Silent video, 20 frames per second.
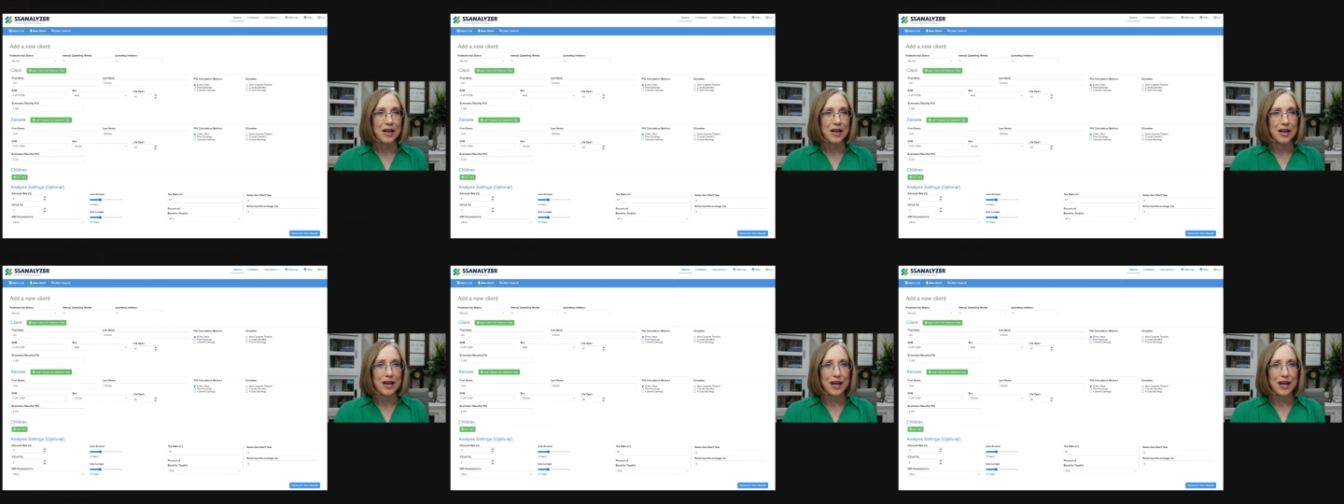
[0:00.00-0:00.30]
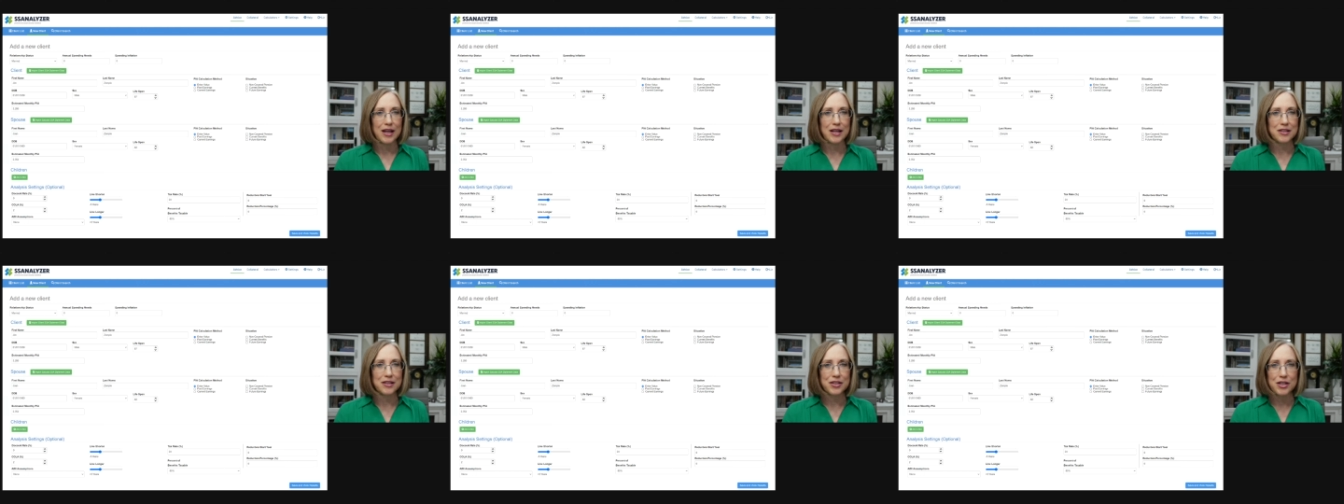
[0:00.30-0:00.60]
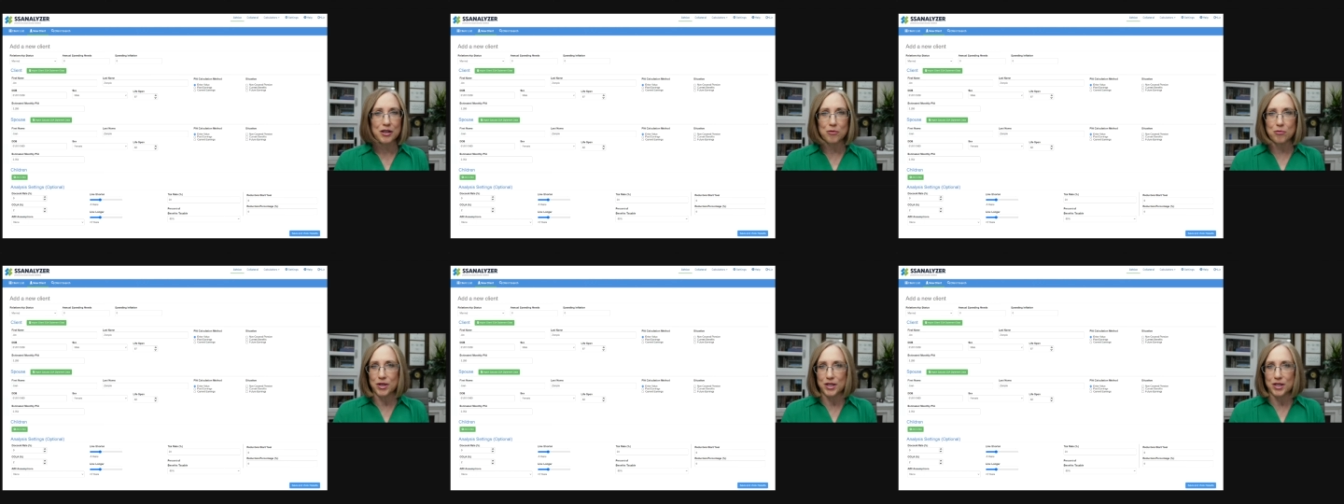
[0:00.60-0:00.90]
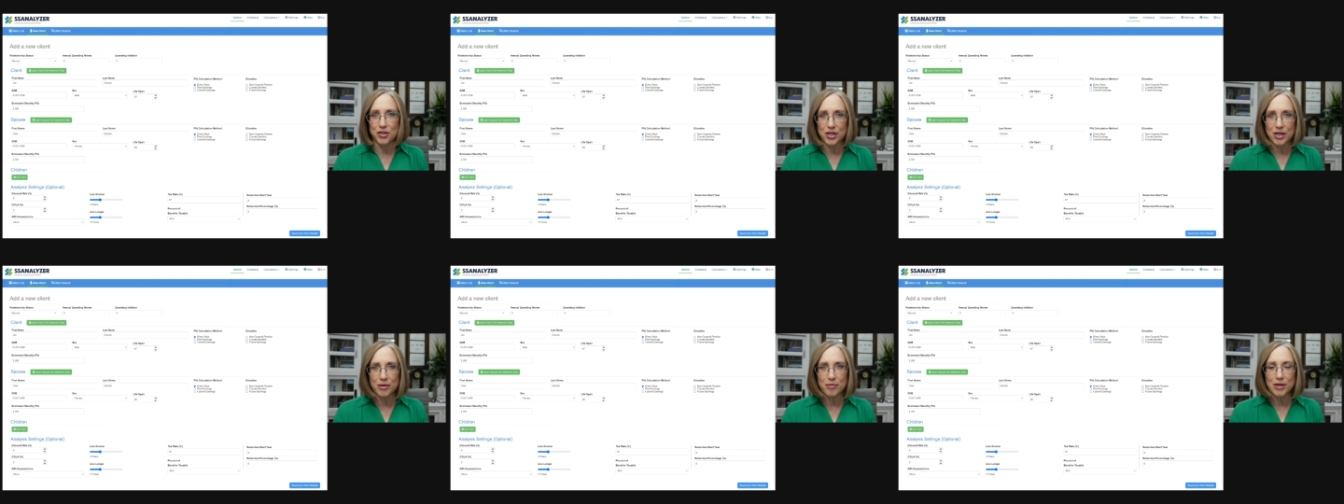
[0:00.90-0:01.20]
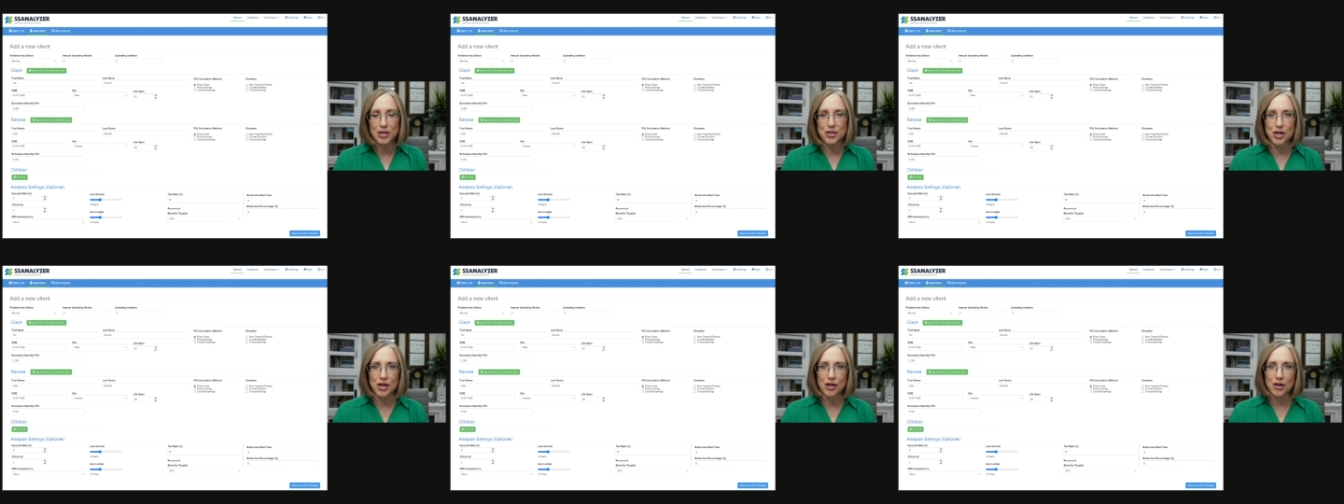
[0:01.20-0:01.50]
And so with Jim
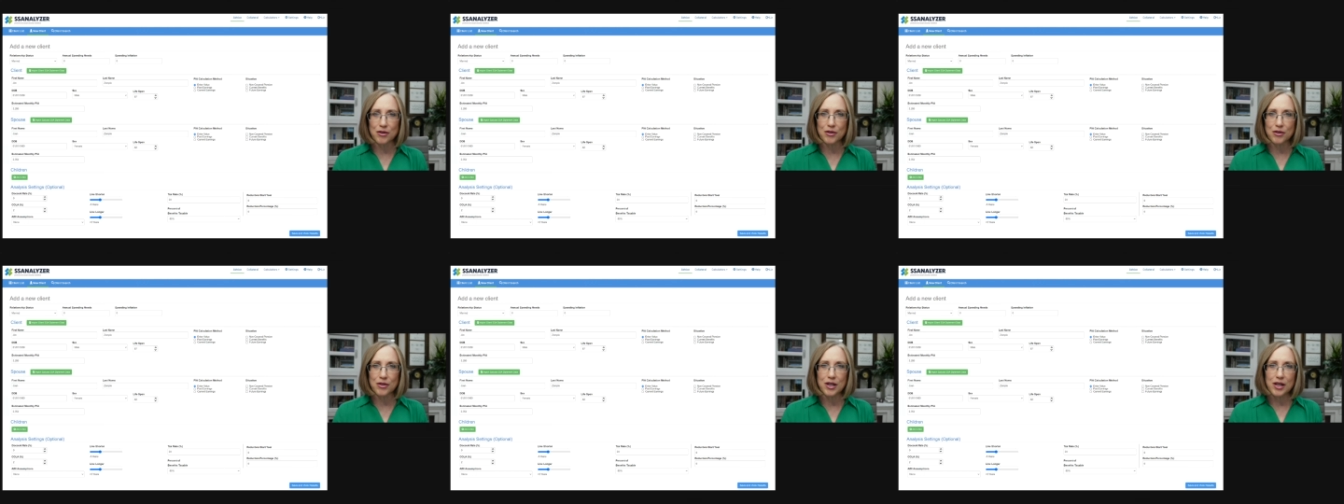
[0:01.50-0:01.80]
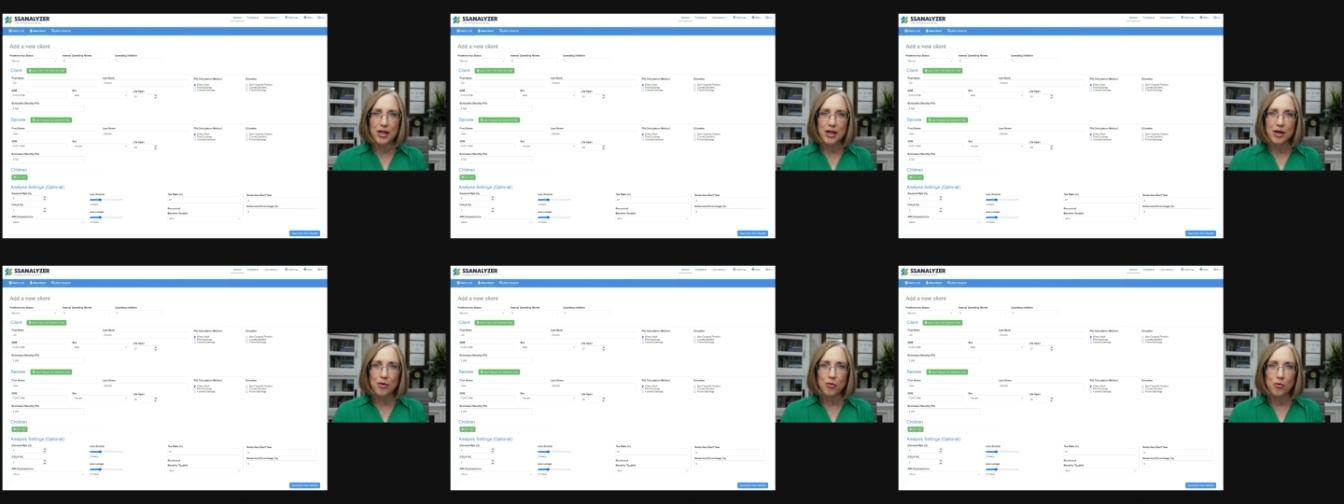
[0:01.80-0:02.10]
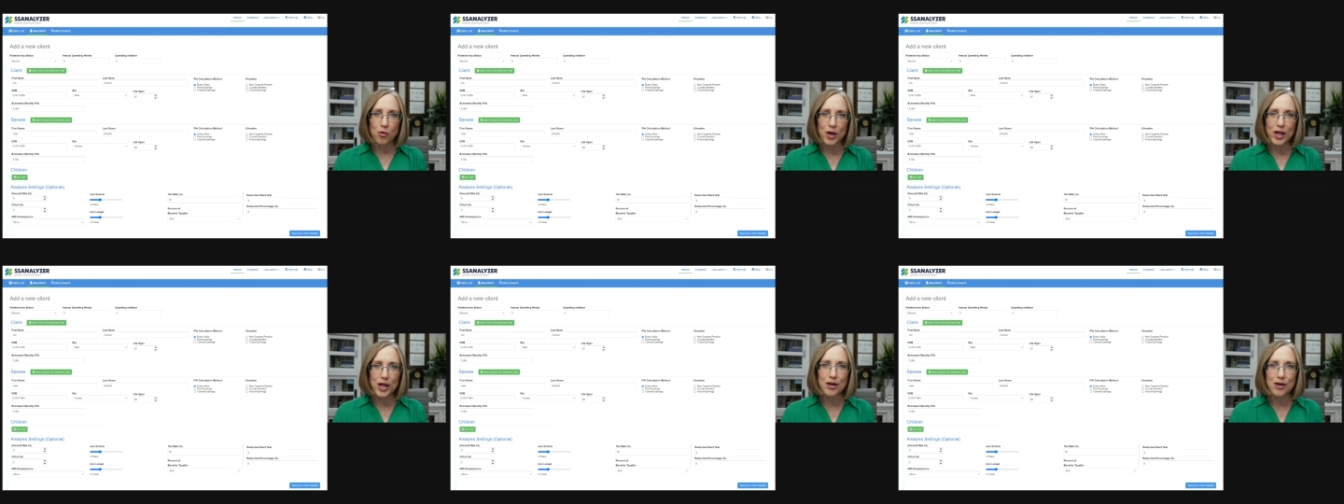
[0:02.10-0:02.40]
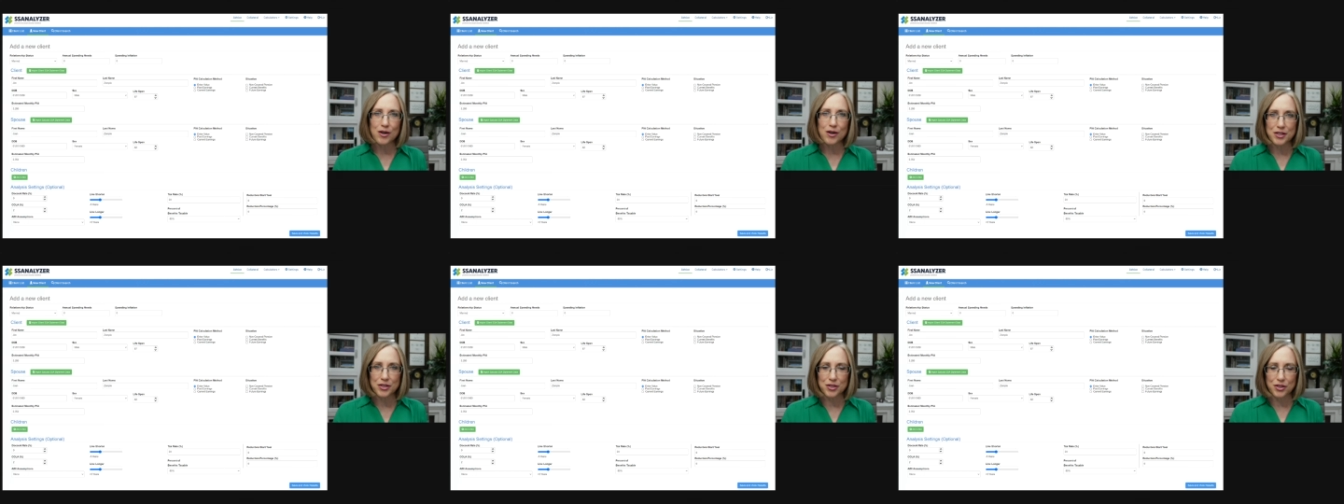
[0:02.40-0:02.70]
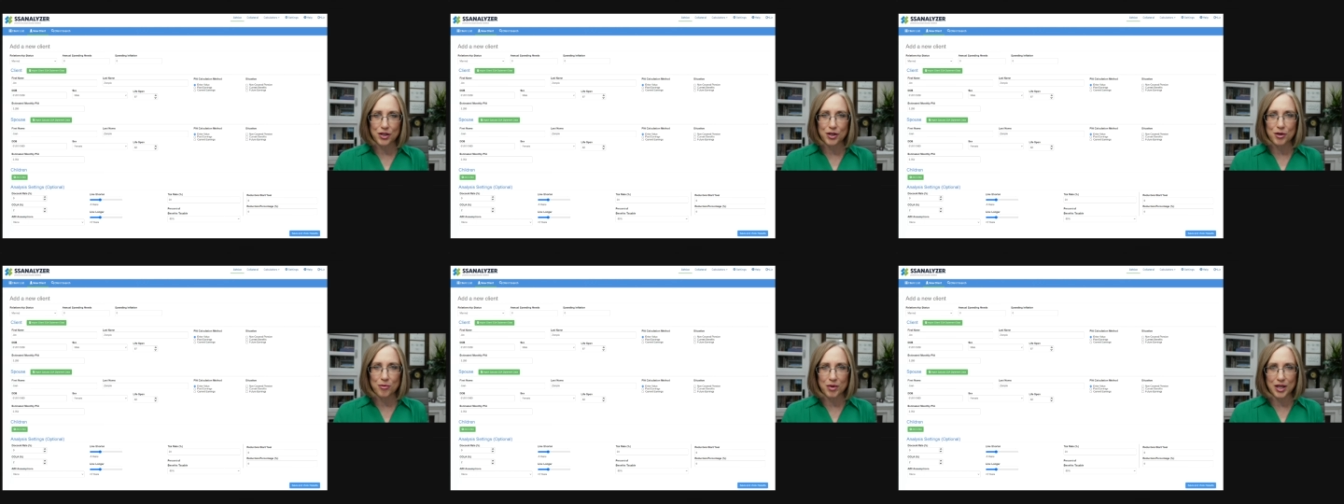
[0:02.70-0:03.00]
and Joan, we are
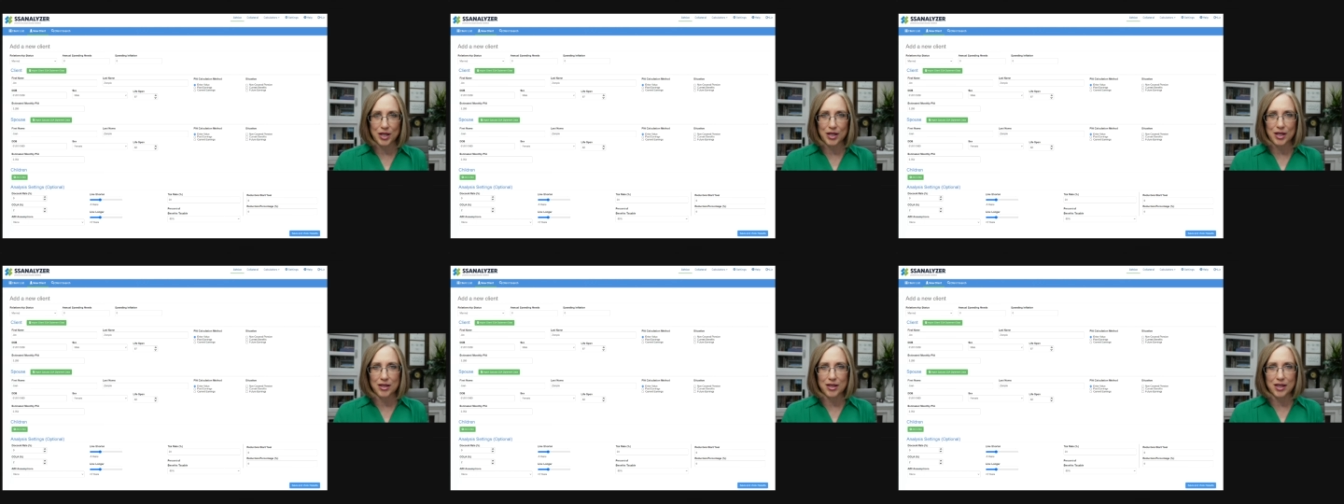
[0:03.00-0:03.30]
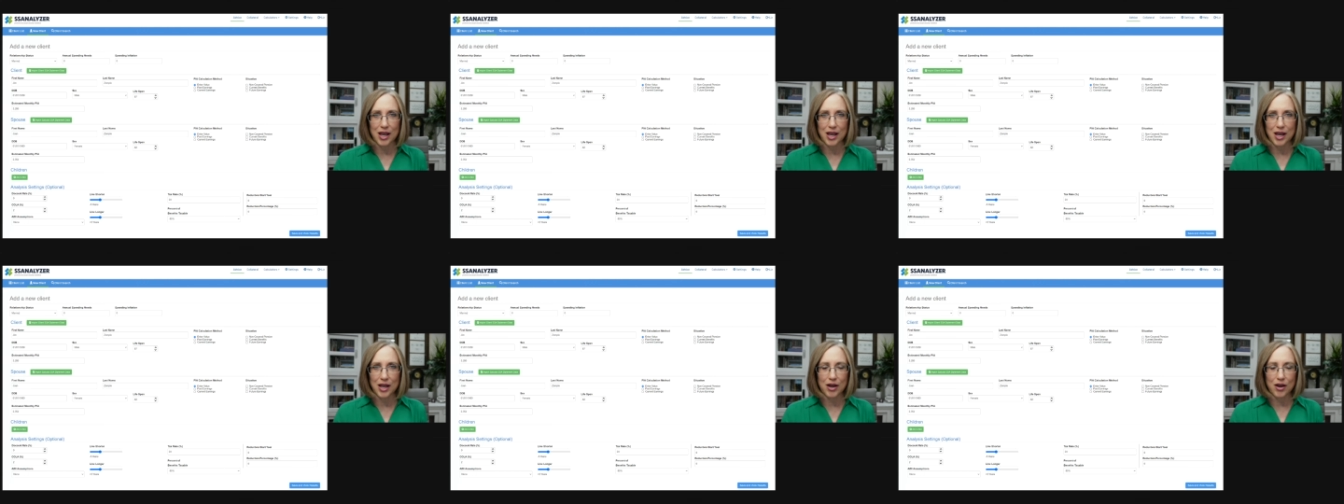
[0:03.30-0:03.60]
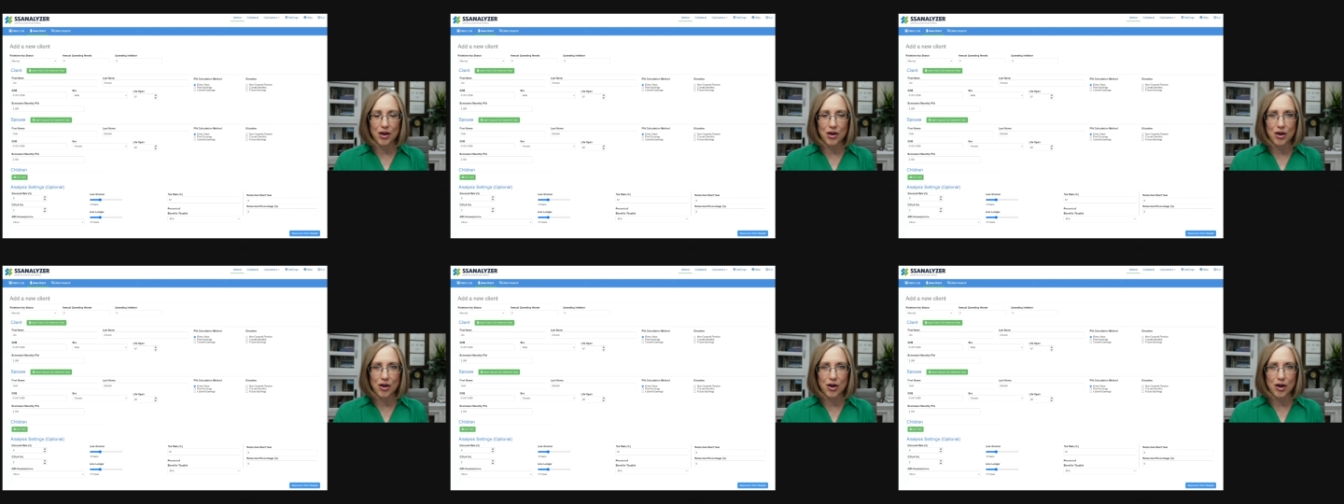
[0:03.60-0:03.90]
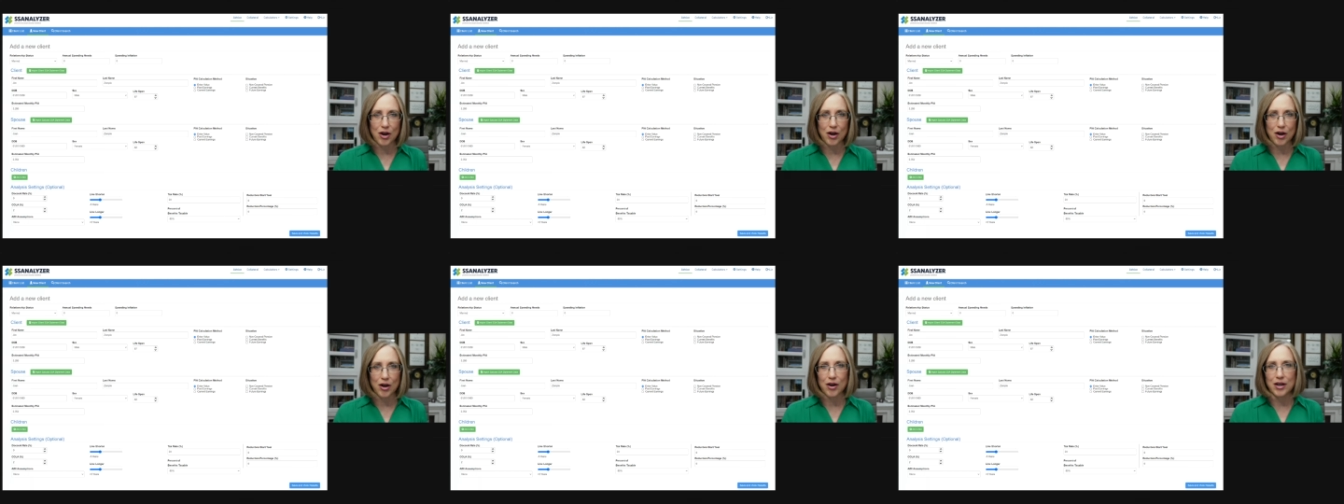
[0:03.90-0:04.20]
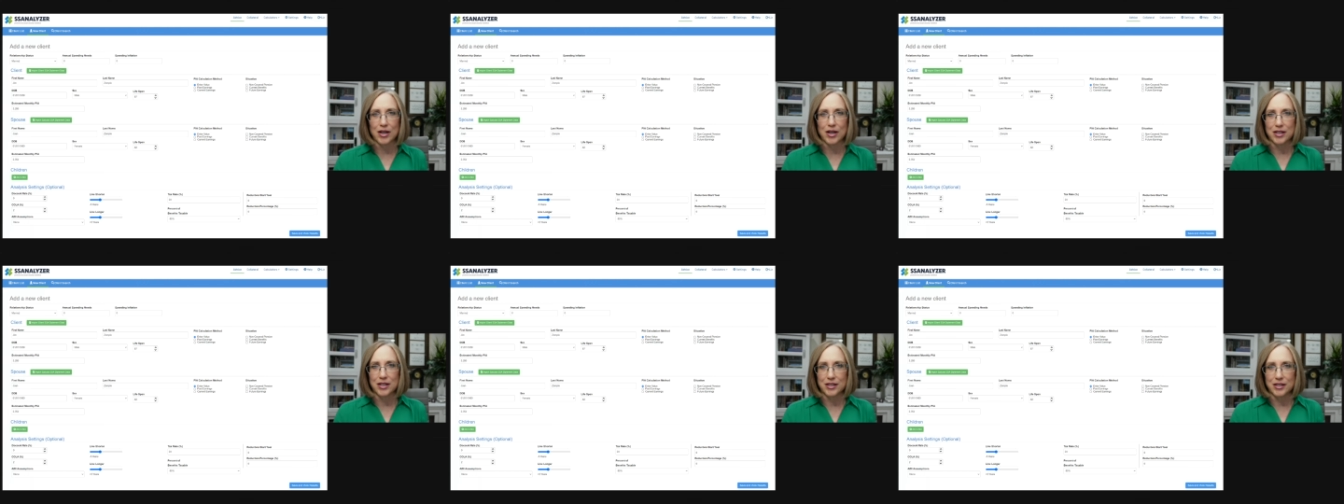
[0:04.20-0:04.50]
assuming that they are